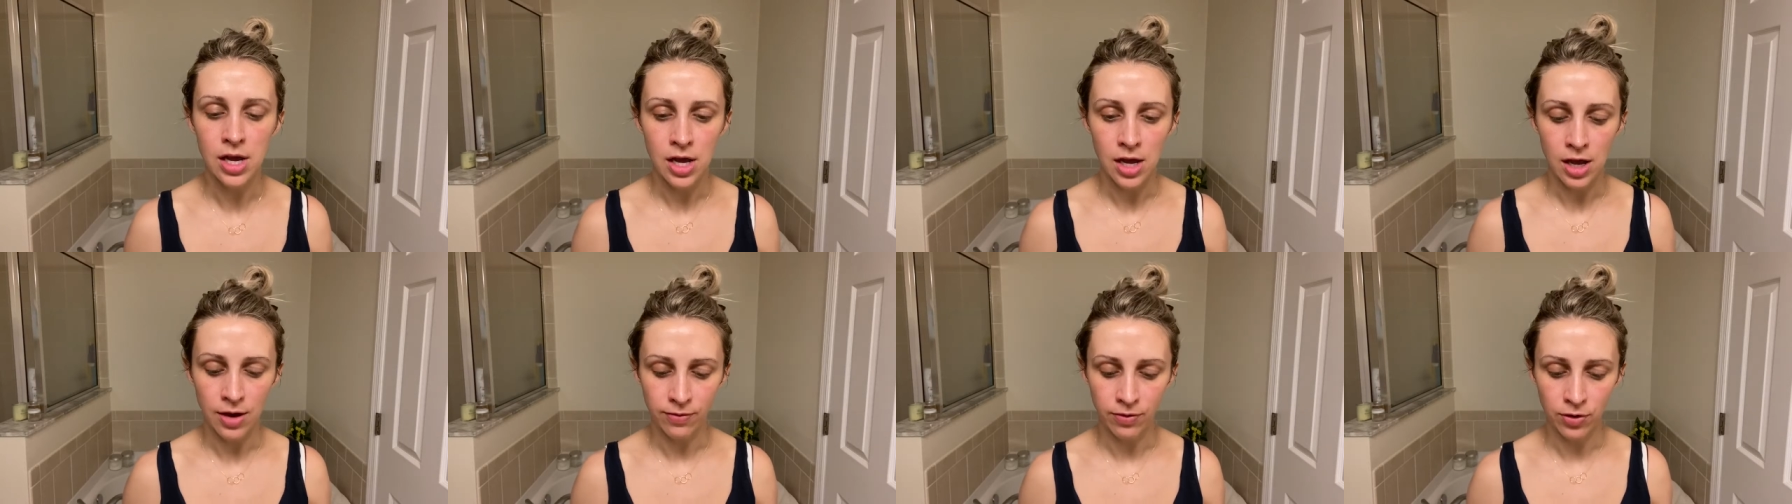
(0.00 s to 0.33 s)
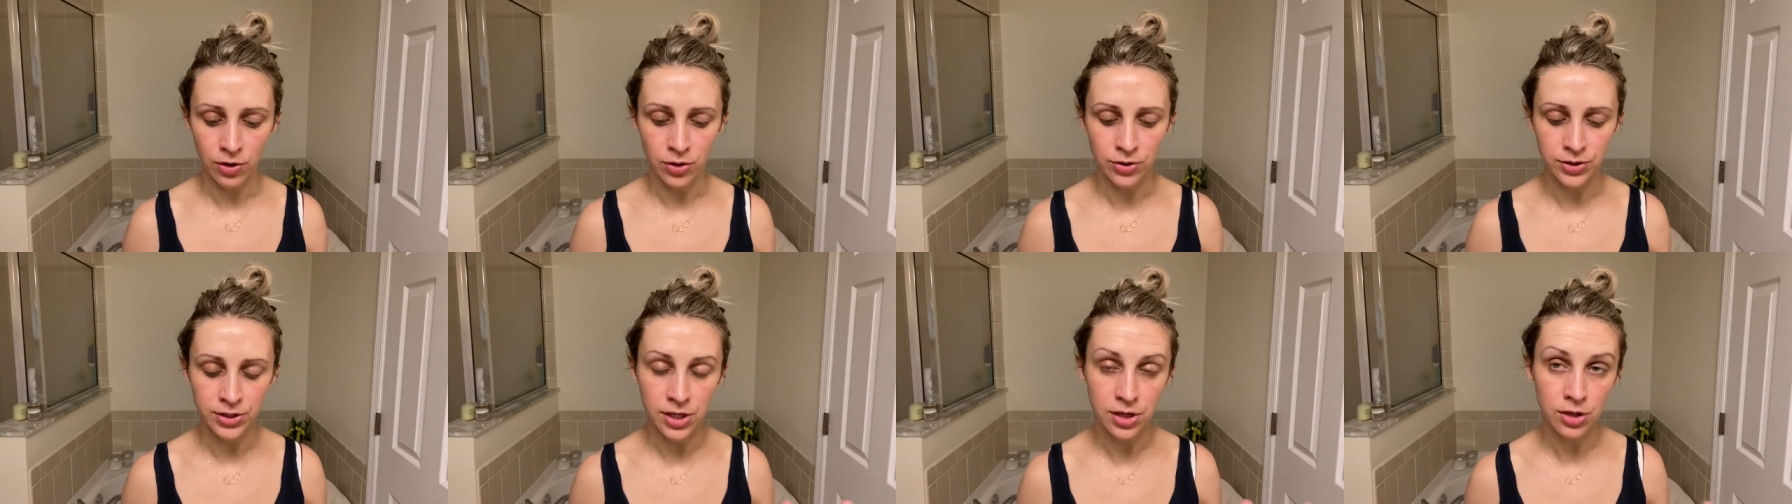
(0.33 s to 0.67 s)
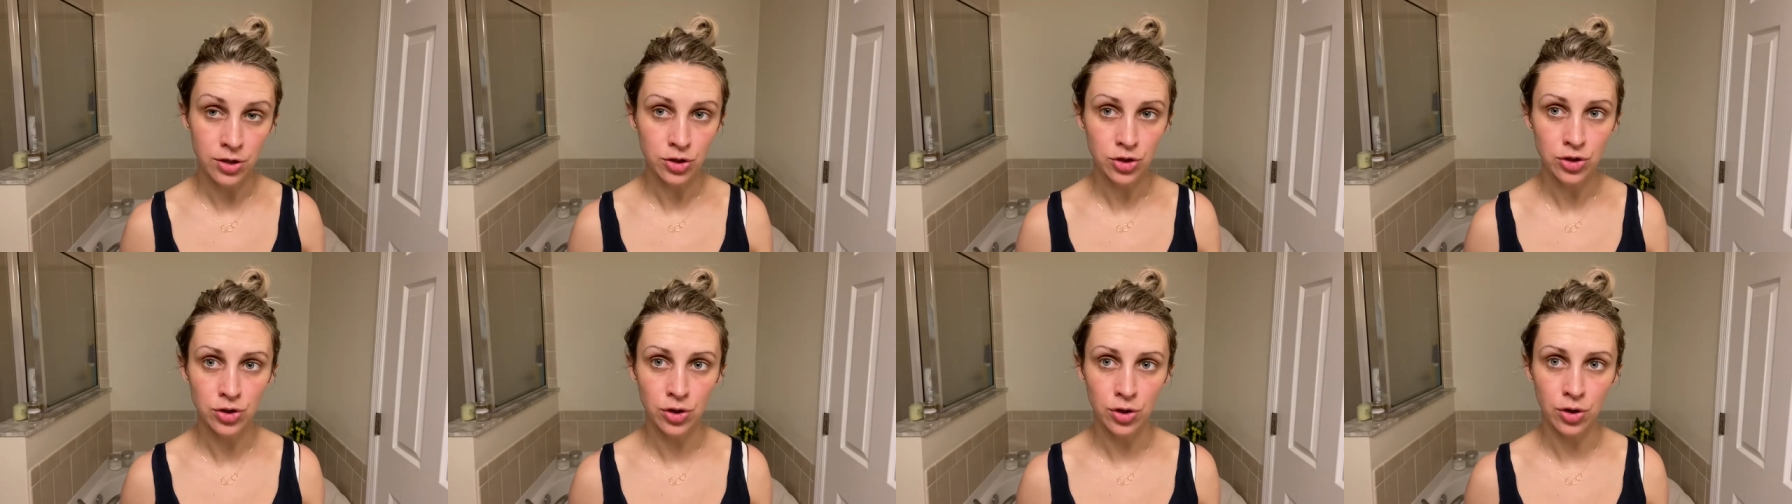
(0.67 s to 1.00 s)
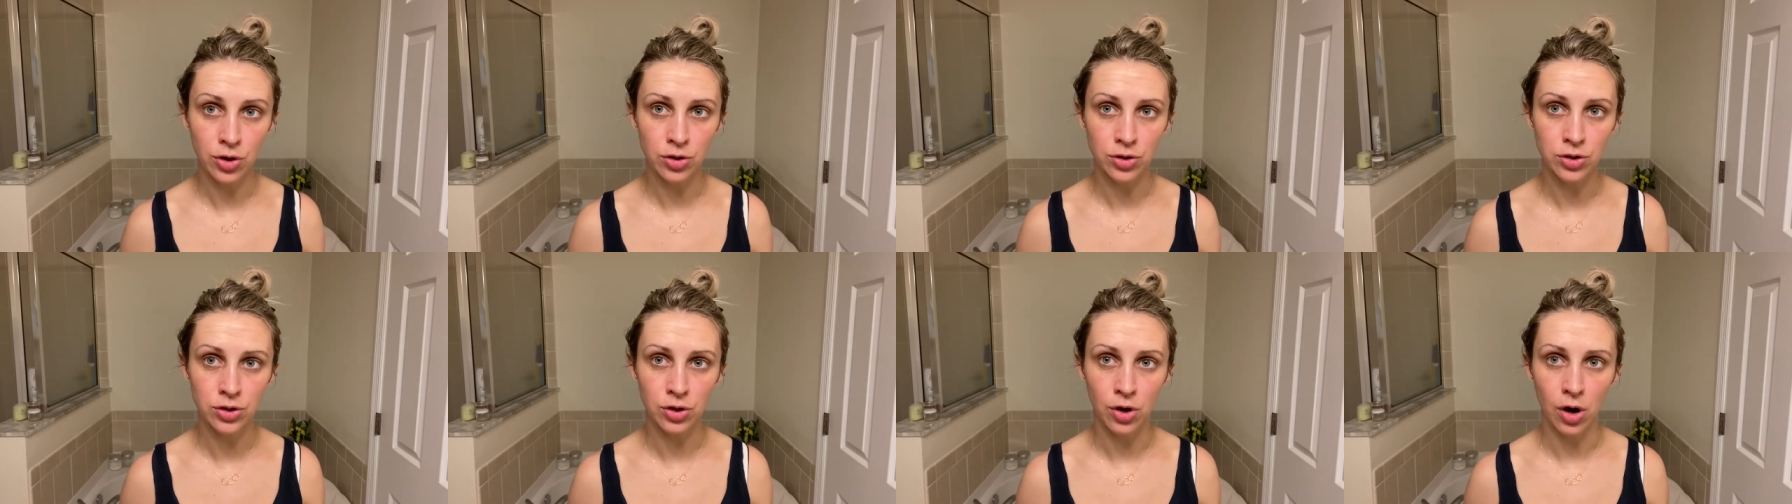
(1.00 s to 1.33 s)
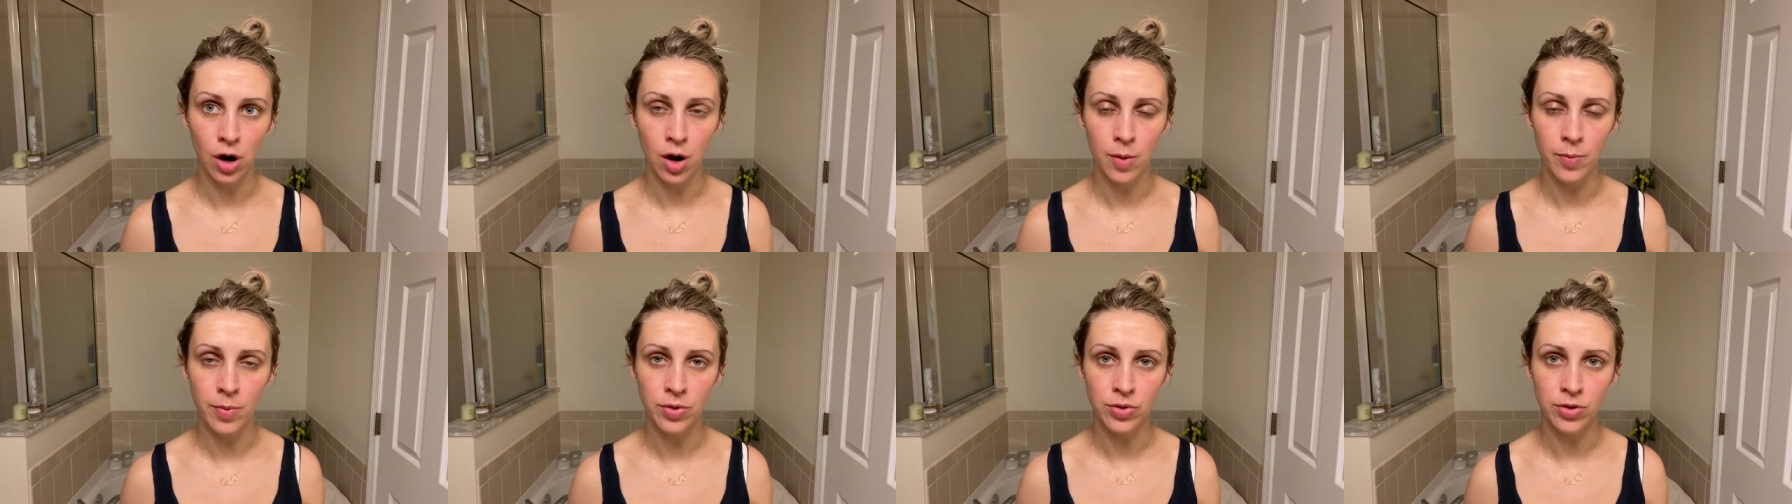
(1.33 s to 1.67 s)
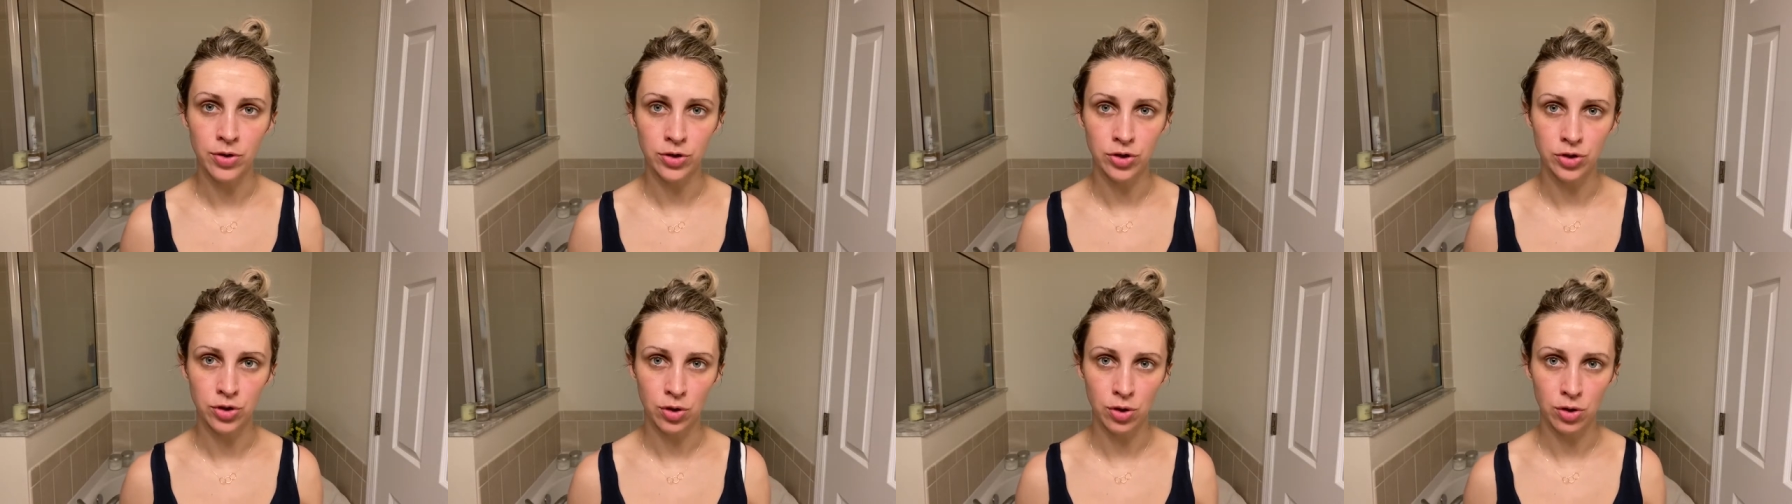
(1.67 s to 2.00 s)
If you're using a sugar scrub, the
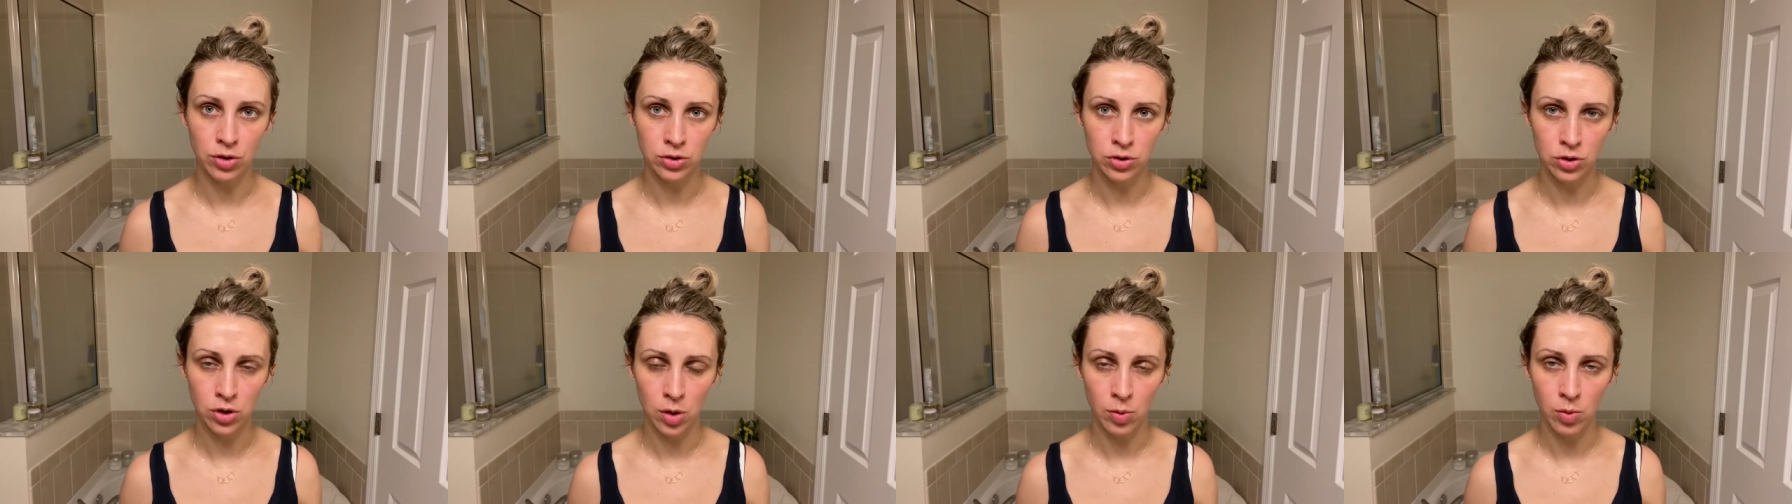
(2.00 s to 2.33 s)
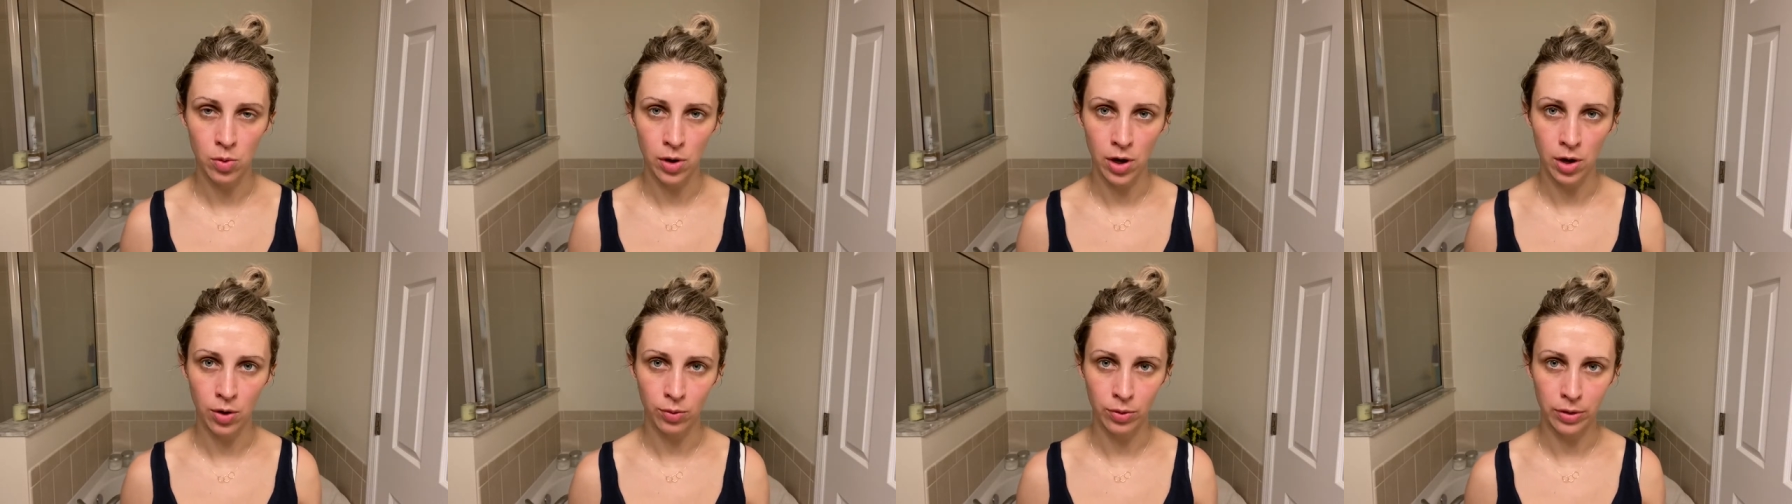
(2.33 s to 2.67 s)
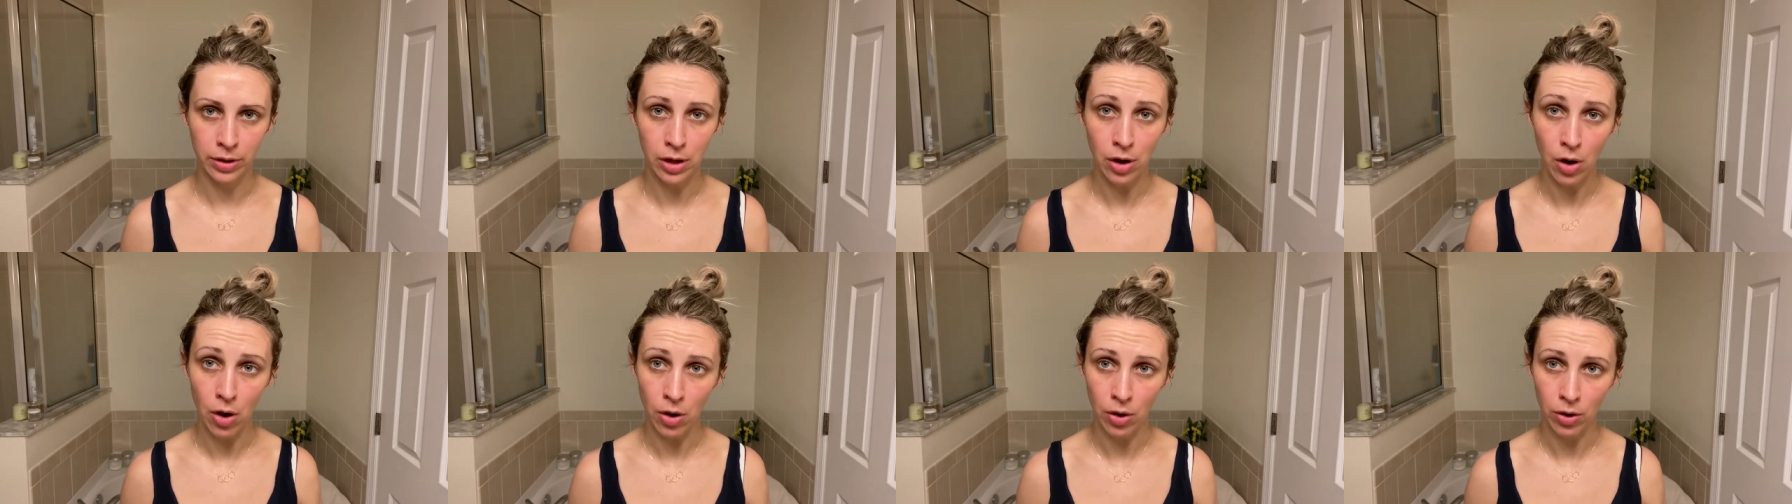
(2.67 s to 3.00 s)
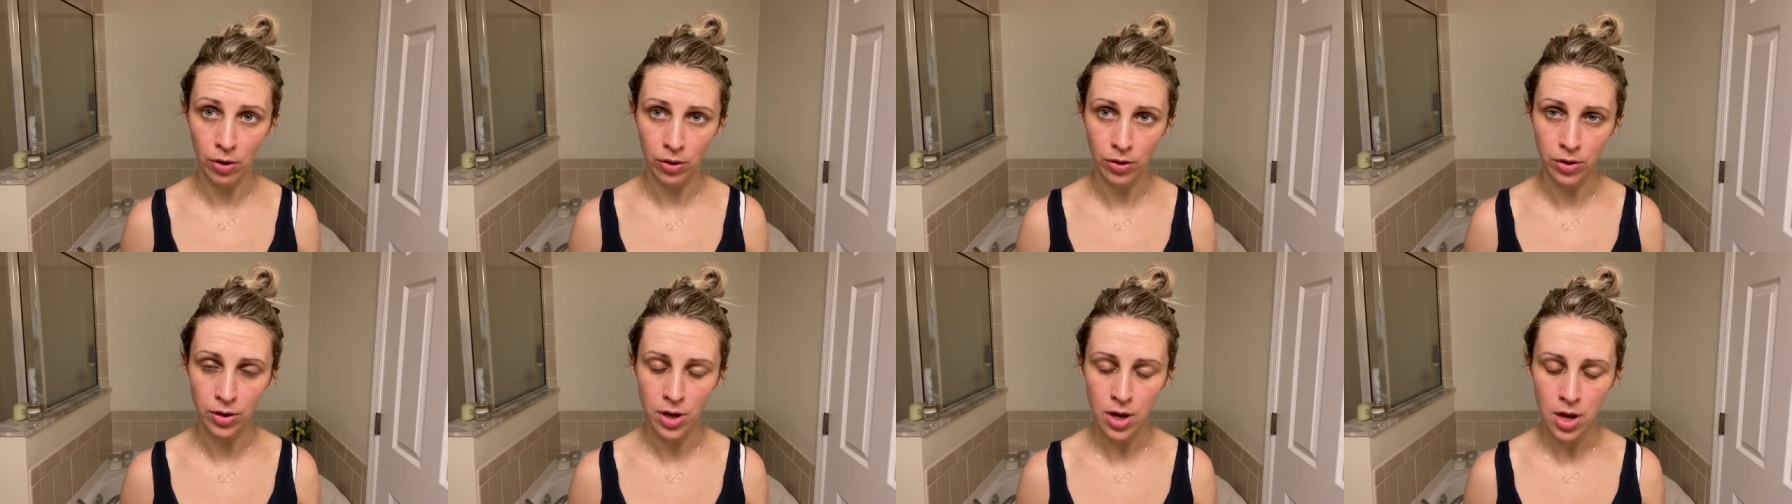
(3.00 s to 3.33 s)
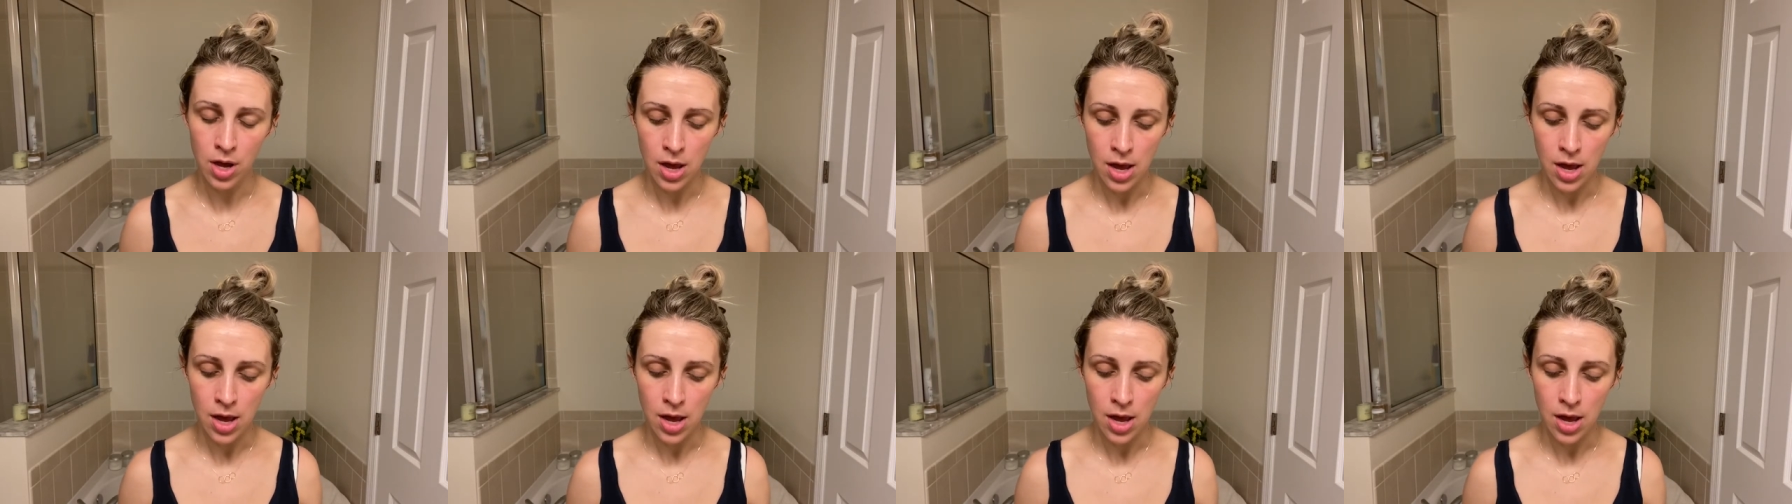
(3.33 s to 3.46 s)
sugar scrub will get really hard.